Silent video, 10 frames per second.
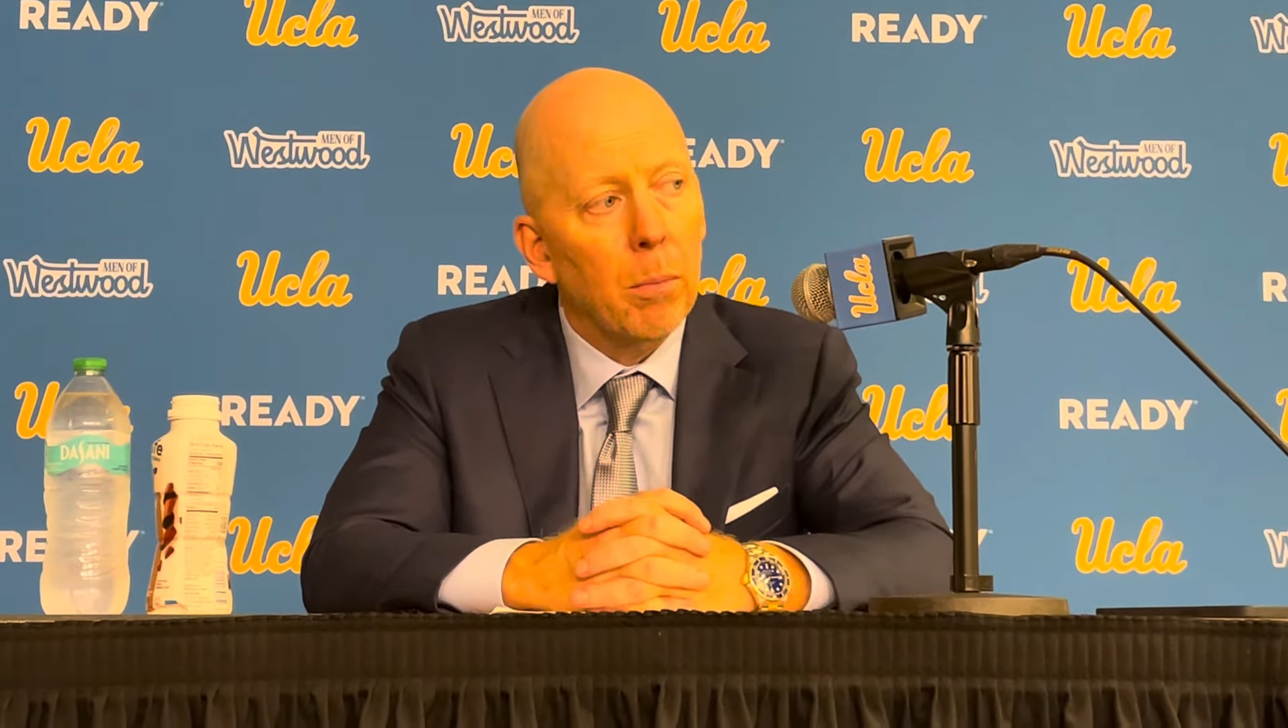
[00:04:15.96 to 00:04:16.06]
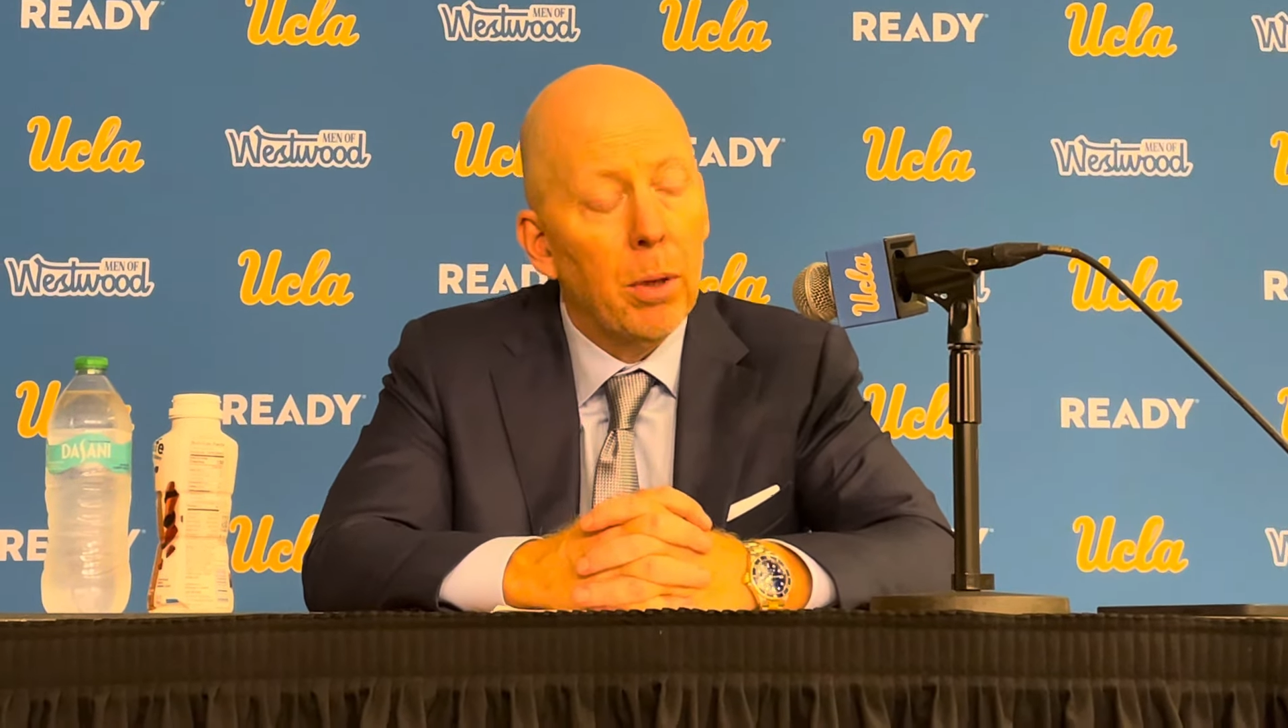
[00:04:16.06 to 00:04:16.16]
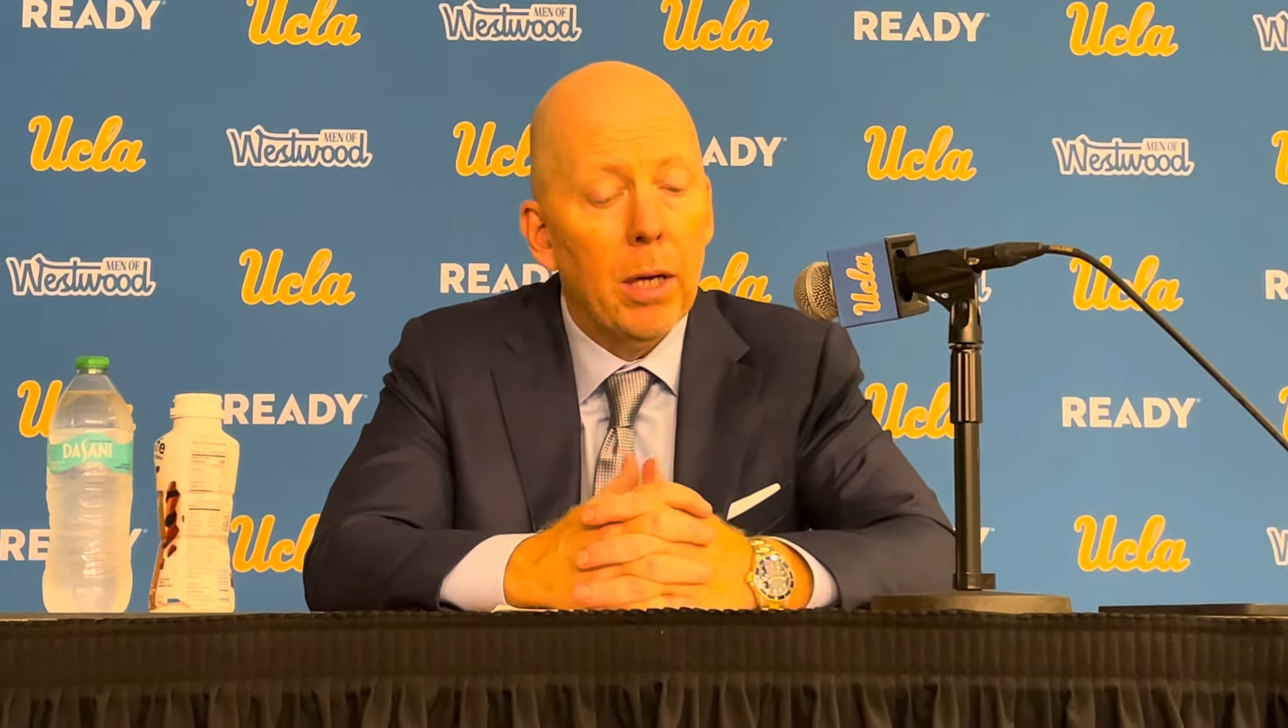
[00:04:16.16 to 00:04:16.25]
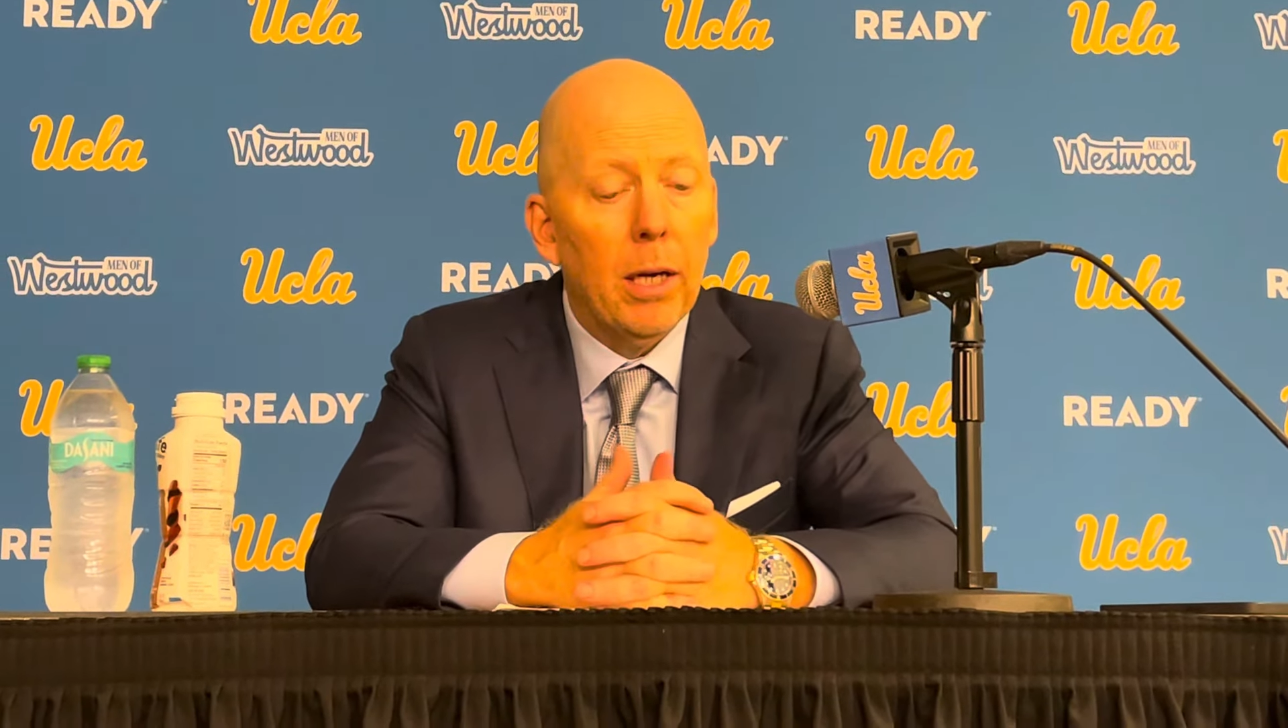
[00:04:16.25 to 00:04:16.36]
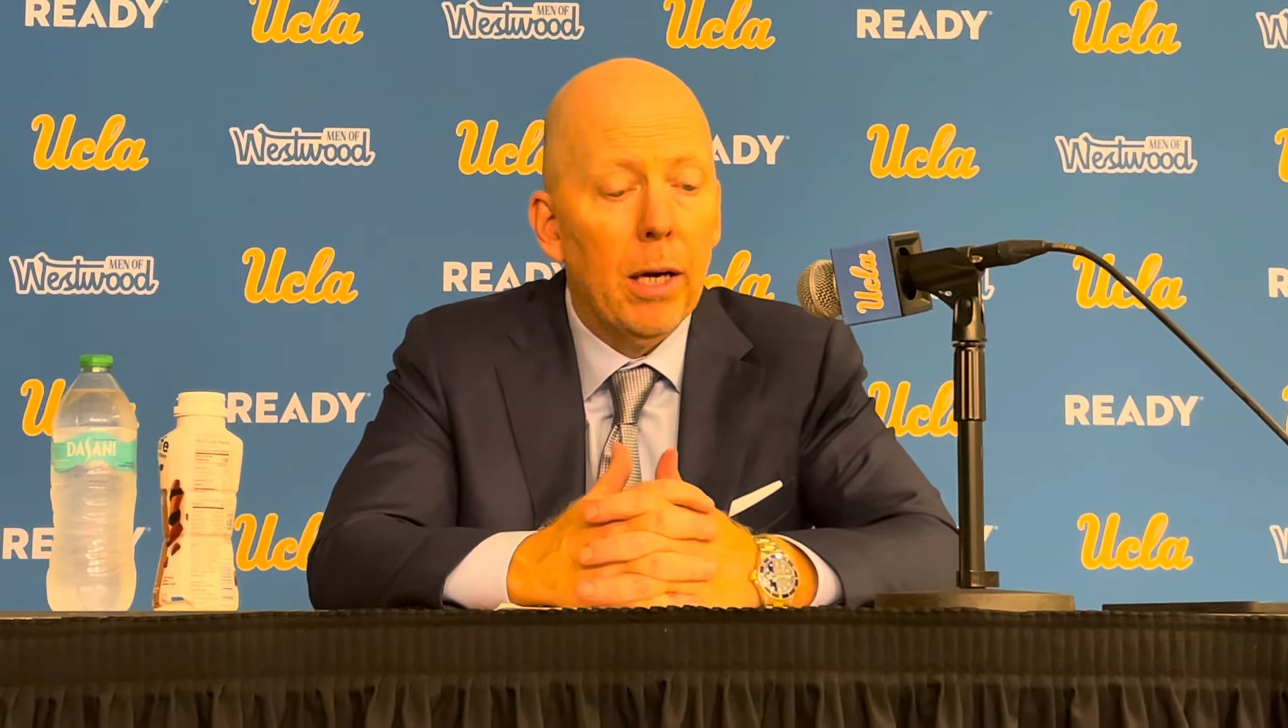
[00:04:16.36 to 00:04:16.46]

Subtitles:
But in the